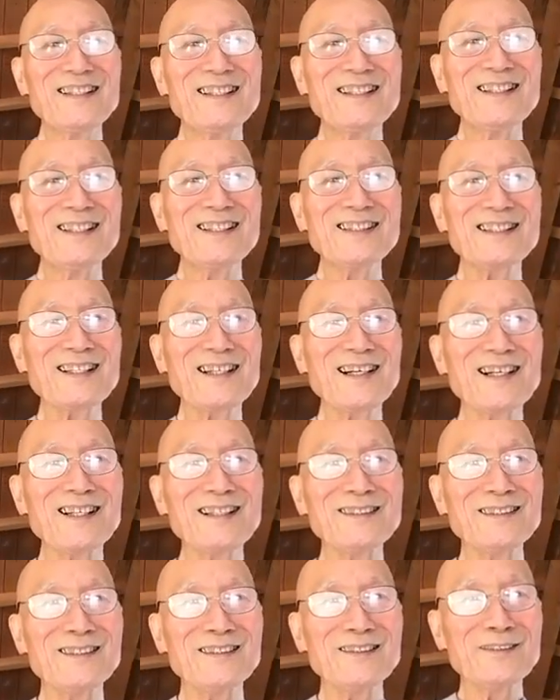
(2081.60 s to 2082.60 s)
This
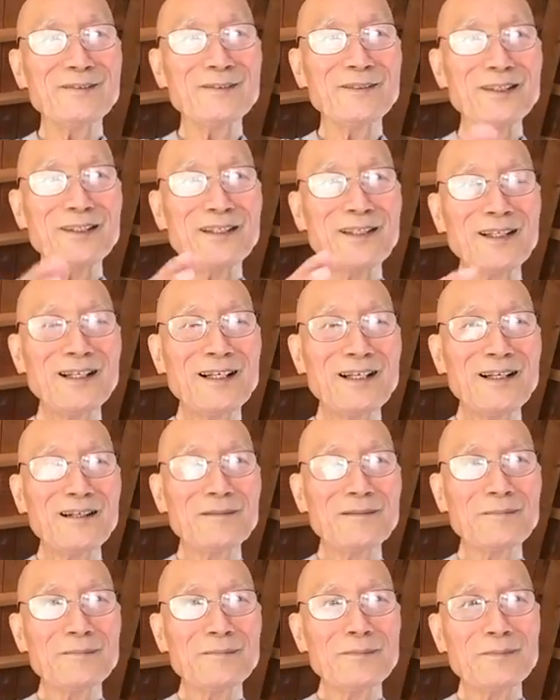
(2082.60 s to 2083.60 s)
kind of
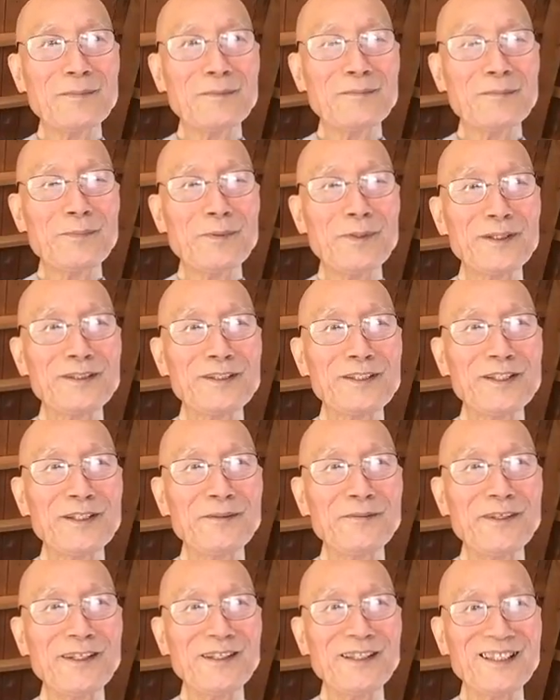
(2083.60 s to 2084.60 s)

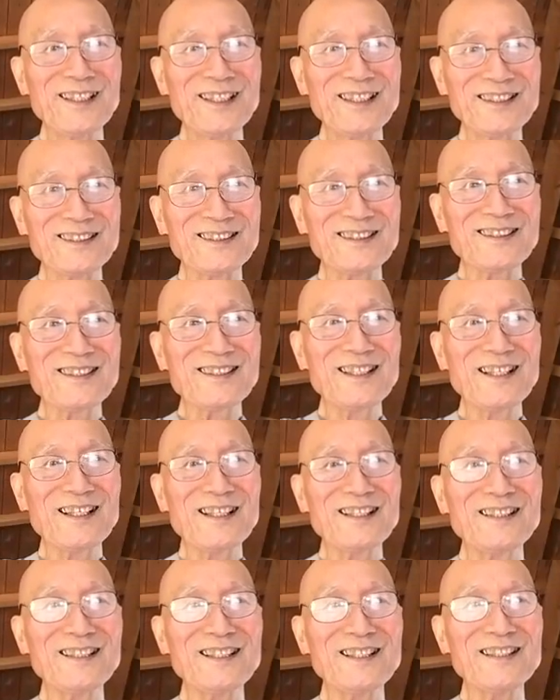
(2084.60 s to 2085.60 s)
perseverance
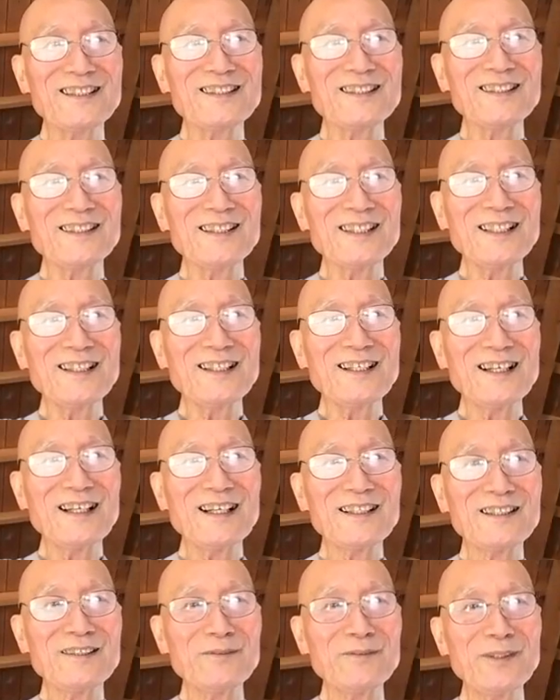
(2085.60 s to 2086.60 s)
just to
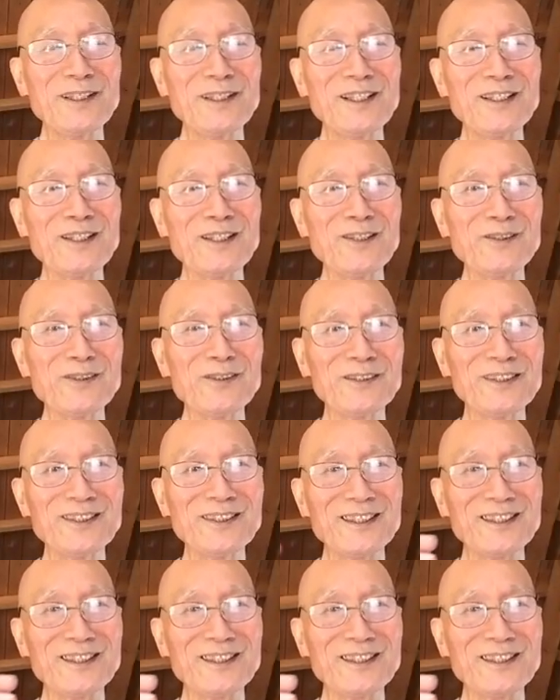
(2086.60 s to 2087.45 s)
bring you